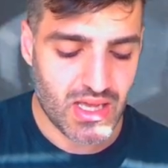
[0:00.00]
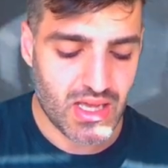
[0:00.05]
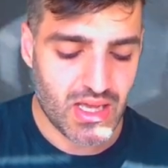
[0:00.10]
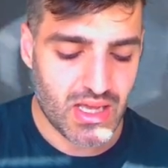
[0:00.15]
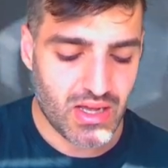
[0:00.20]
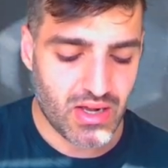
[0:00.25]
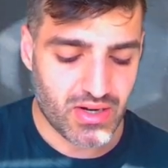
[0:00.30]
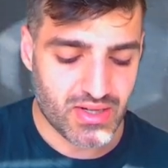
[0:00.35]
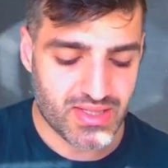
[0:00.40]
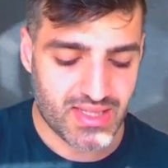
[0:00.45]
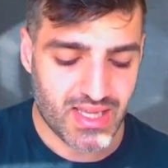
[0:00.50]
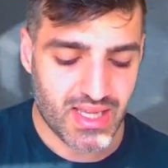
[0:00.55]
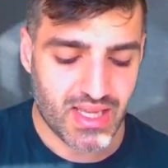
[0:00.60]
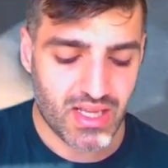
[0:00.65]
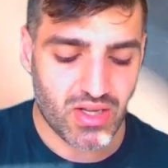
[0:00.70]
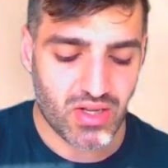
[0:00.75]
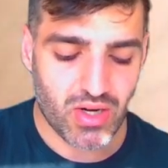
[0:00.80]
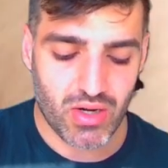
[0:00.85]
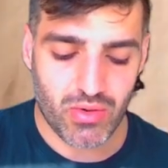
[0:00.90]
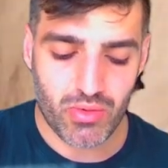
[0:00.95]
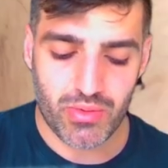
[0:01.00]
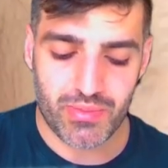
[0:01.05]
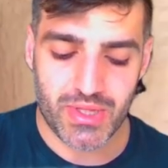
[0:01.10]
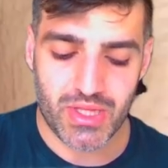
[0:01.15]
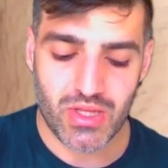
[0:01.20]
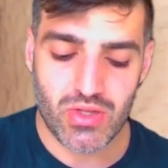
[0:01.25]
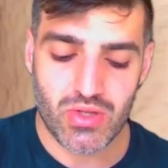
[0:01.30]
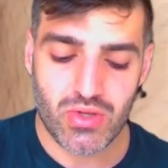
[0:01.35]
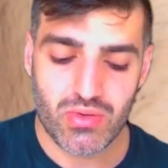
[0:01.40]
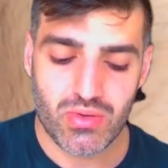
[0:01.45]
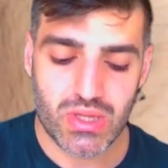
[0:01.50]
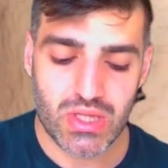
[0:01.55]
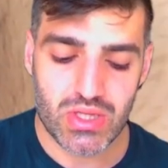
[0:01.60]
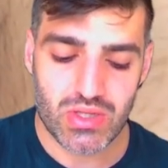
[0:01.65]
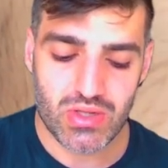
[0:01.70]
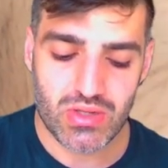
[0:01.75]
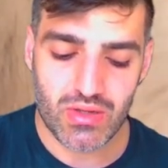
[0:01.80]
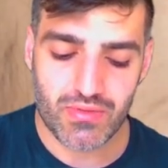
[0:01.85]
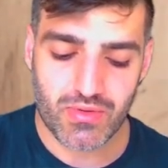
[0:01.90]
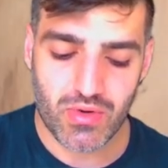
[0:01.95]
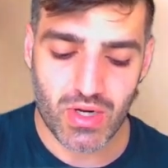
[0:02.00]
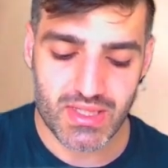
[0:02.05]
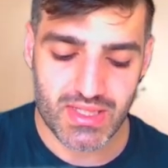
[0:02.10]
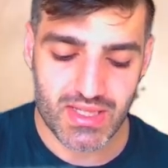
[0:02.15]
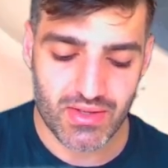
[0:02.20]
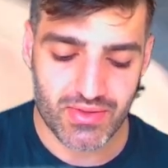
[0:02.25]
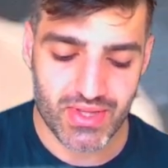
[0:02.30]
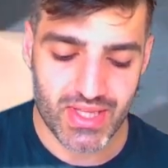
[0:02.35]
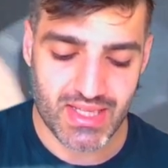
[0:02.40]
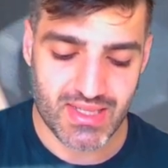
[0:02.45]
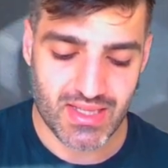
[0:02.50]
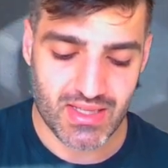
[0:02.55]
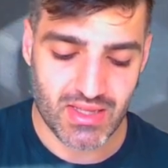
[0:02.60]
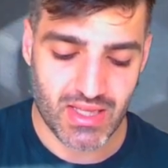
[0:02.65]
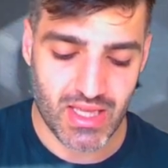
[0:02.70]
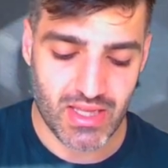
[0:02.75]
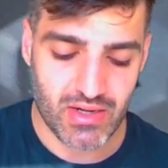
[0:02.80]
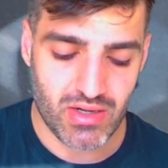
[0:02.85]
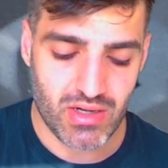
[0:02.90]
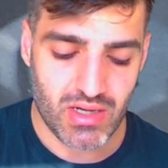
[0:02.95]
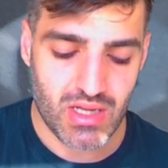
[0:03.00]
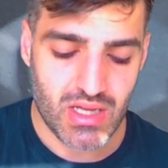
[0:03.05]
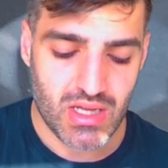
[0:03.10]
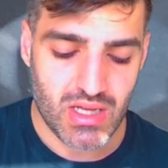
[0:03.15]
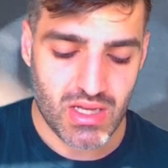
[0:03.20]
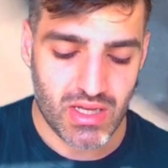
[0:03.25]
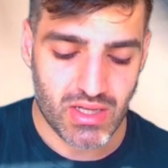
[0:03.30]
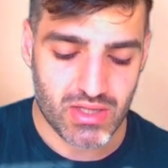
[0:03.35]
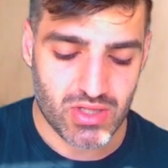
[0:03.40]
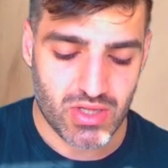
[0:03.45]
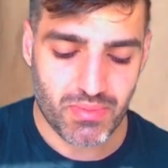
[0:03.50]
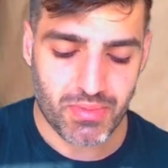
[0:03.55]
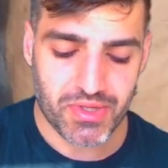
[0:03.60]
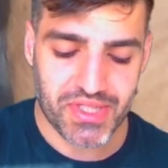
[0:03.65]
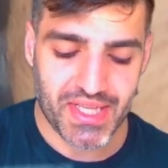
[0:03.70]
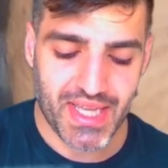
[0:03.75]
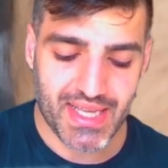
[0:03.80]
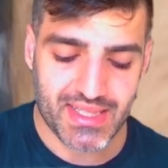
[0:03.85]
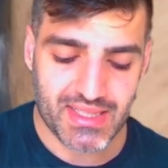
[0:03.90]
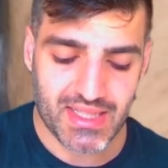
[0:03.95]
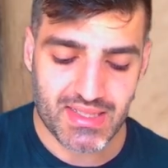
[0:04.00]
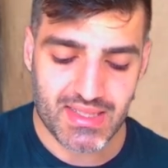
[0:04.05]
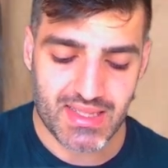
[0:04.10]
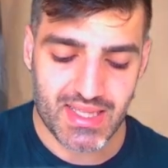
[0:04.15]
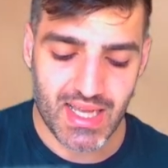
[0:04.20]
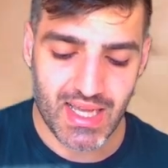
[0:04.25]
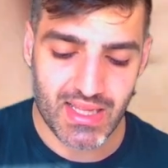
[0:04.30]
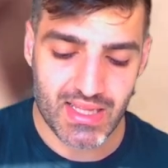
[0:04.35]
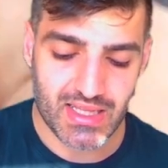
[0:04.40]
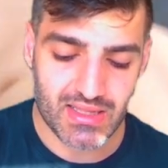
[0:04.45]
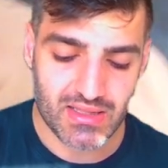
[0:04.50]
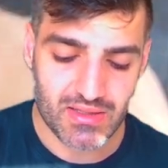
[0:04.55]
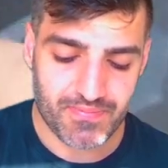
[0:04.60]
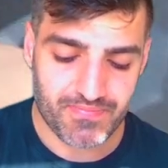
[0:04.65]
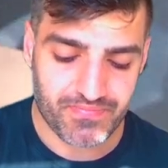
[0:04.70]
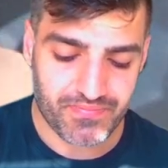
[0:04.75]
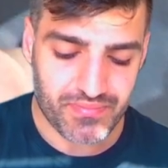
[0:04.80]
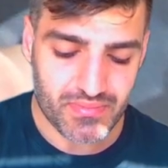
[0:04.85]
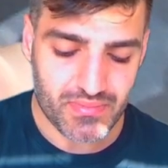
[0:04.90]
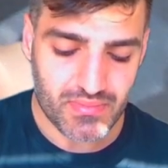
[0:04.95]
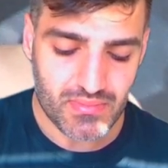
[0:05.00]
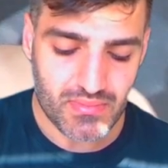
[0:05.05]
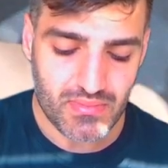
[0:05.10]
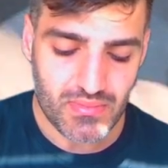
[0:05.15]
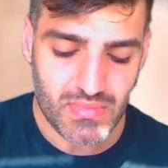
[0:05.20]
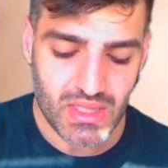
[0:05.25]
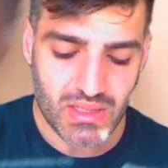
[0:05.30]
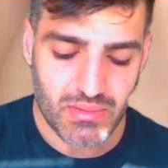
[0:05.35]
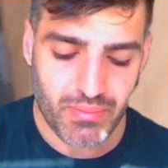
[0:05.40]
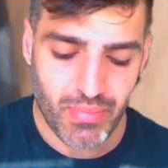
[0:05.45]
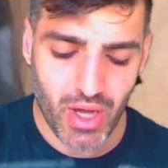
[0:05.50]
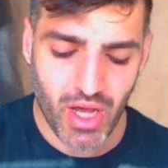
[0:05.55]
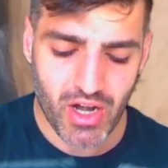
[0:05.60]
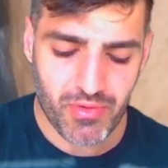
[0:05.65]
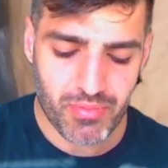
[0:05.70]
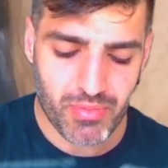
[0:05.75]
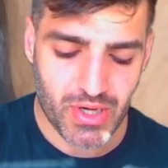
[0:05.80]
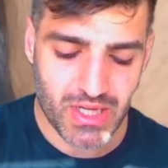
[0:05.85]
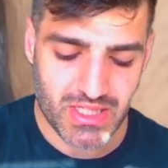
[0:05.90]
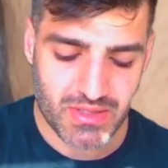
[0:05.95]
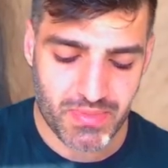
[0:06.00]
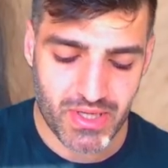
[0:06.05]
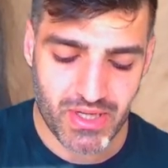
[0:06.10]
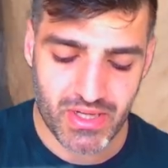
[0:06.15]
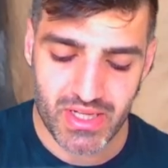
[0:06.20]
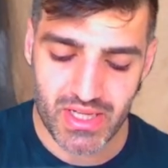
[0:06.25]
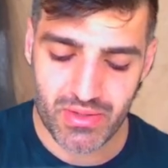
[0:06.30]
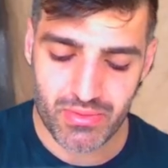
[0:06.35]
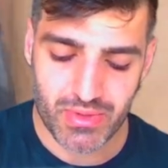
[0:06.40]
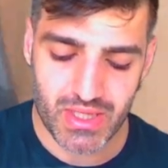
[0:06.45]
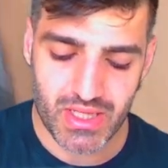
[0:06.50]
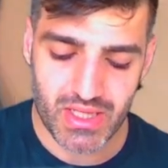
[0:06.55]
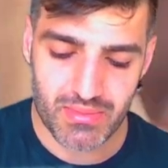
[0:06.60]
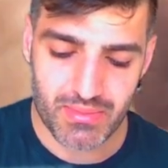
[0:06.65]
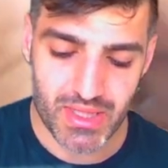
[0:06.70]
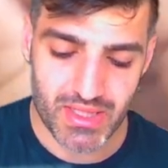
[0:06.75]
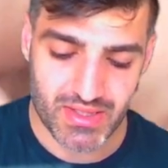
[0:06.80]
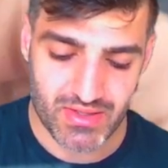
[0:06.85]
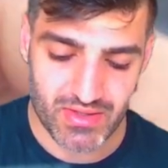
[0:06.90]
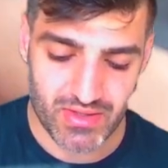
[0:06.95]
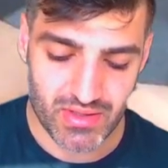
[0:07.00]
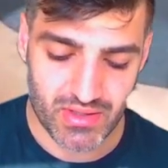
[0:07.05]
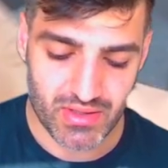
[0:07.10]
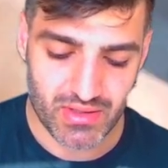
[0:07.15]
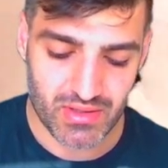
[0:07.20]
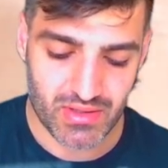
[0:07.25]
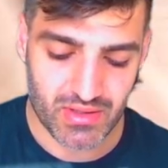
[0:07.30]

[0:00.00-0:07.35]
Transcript: Our second card will be the new edition of Crossout Designator, a triple tactics talent, Pot of Prosperity, and we need a monster.